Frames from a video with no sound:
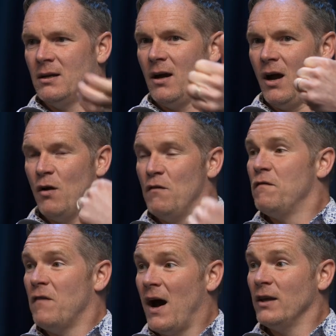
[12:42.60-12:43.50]
how
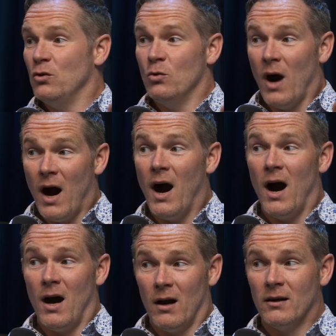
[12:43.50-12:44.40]
fat you
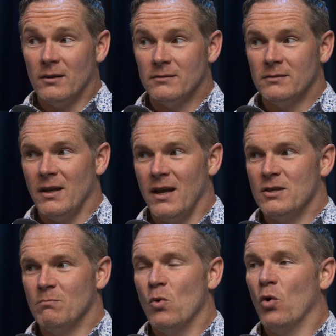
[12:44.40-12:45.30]
are
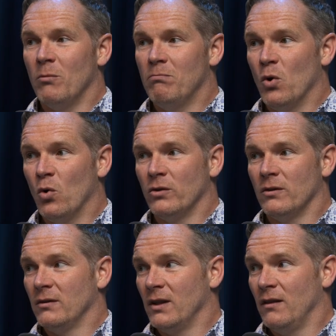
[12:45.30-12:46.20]
is more
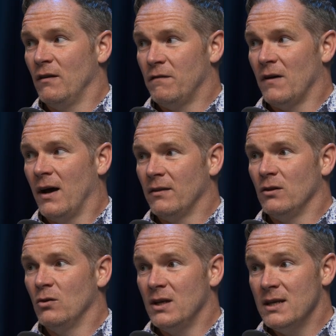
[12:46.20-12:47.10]
important than the fat that
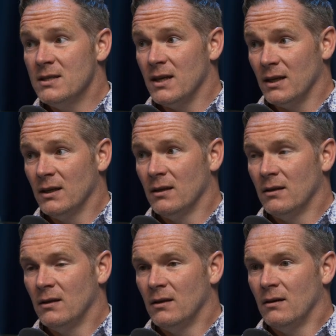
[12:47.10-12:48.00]
you're eating,
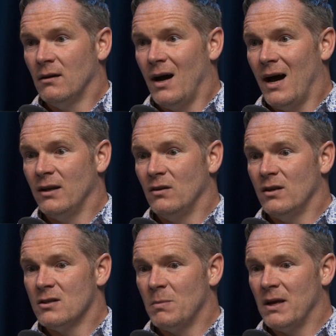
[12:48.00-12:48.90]
and
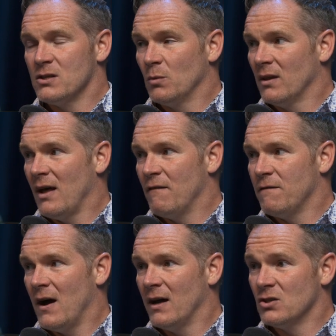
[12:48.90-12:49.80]
especially where that
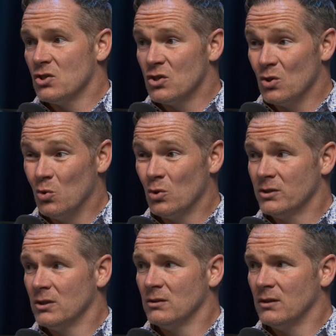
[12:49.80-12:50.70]
fat is
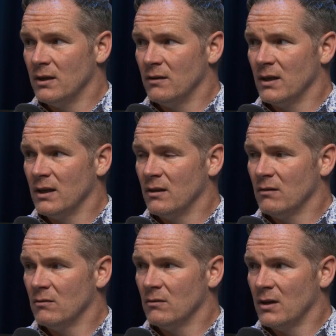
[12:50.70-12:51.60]
stored. And I think
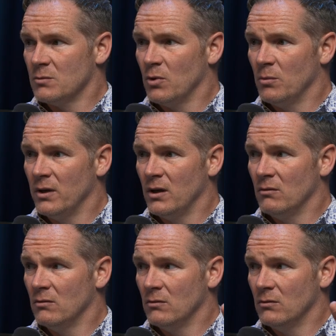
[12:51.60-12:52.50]
that's
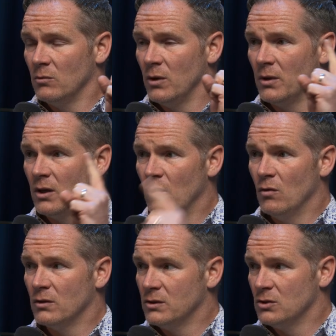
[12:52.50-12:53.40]
probably where we could go
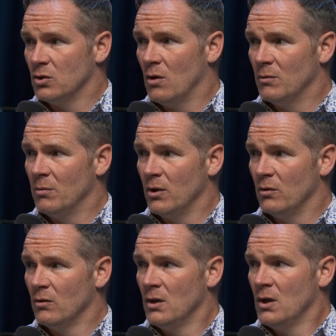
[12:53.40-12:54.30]
over to Tom
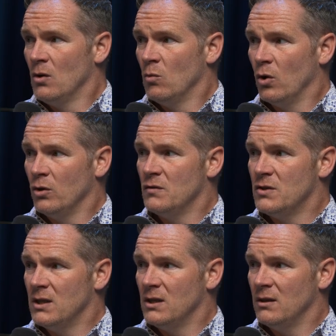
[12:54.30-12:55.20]
about what you've
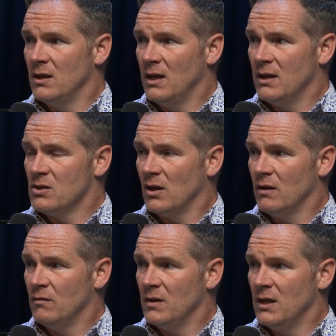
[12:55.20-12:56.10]
seen in the
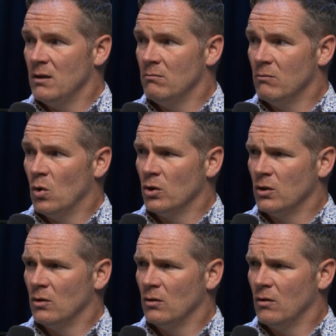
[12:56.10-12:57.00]
HIV
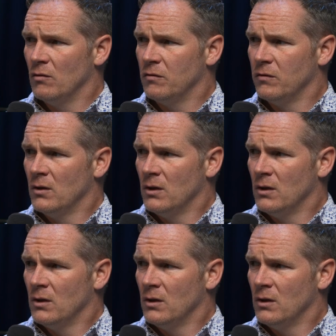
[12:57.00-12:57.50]
model of